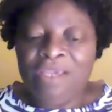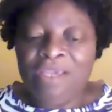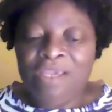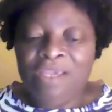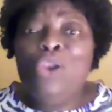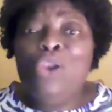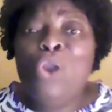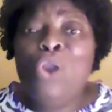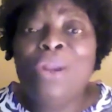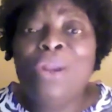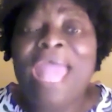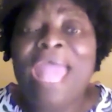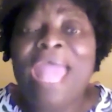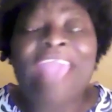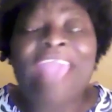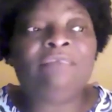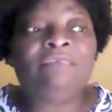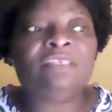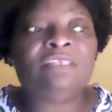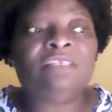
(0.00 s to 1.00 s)
Lord, I
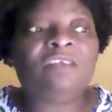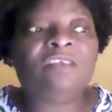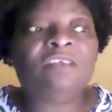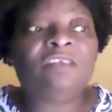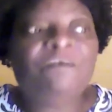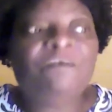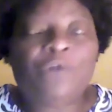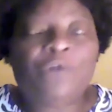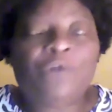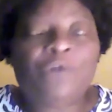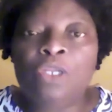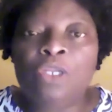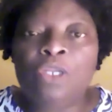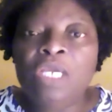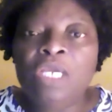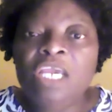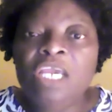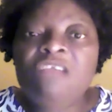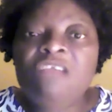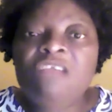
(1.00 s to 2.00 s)
have suffered
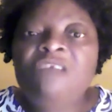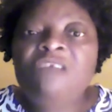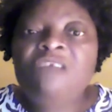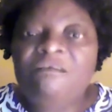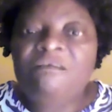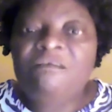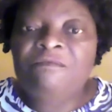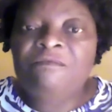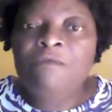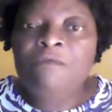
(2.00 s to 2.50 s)
enough.